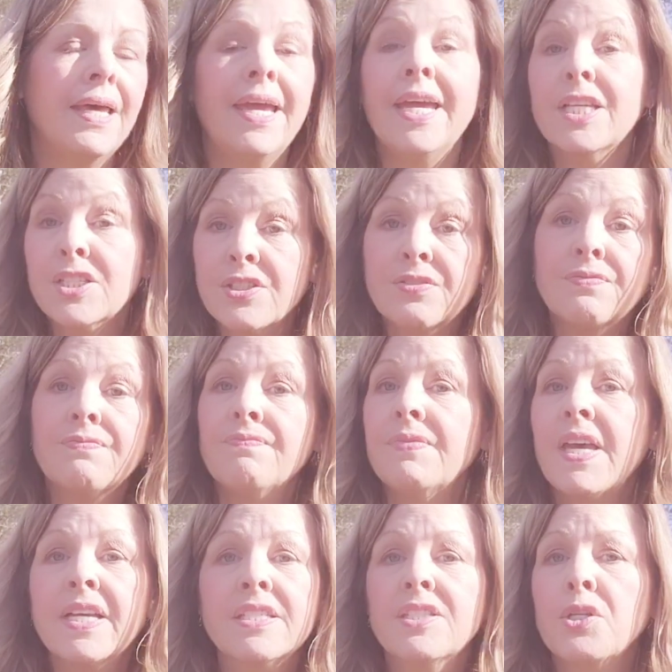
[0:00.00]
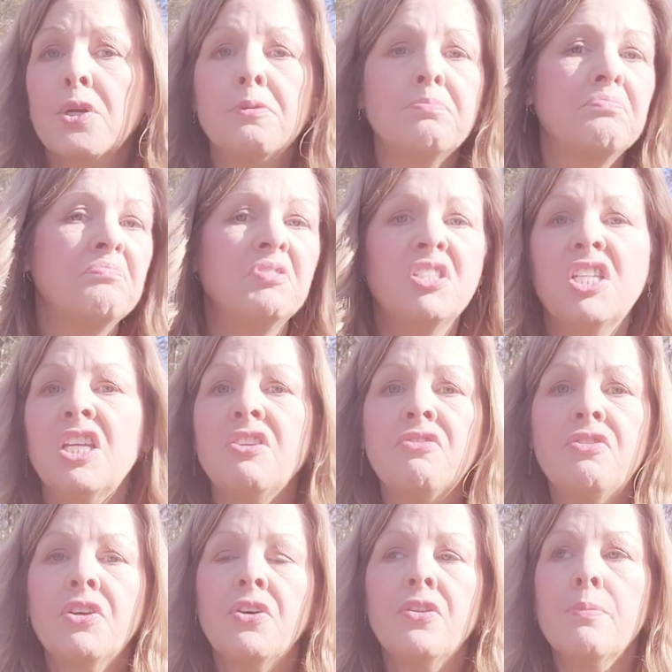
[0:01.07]
X-Therm didn't
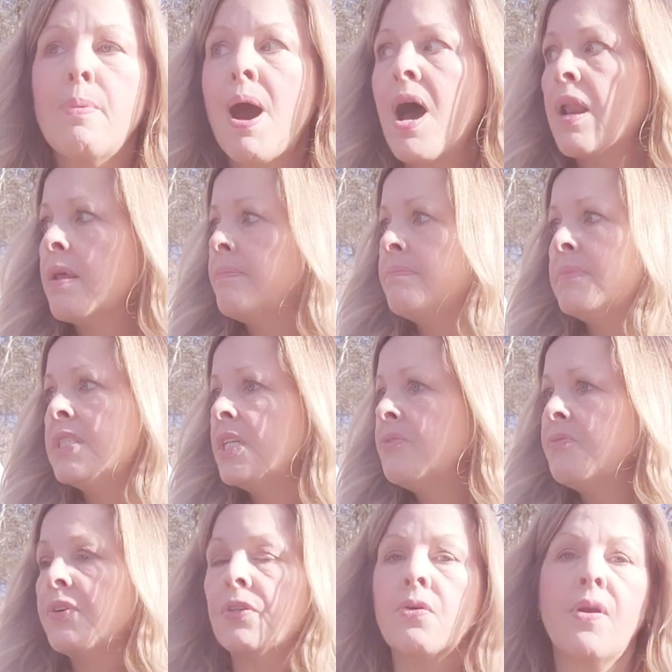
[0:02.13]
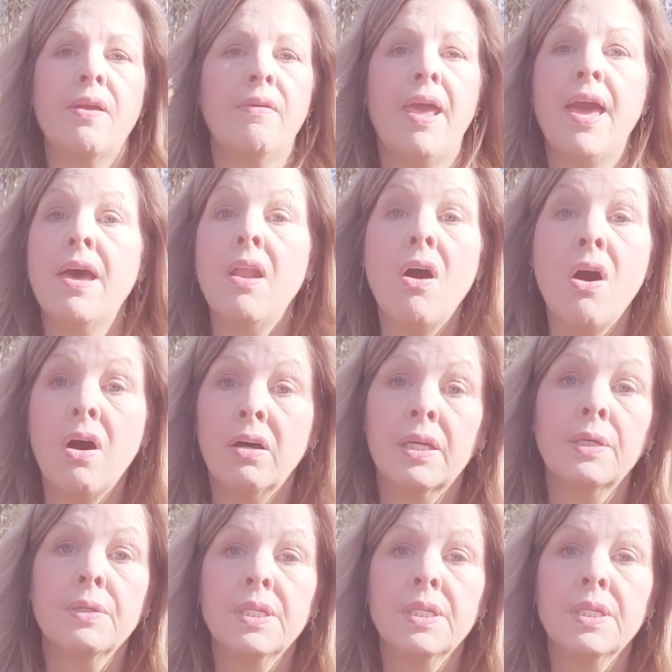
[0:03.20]
feel the bottom, didn't feel the ground at all.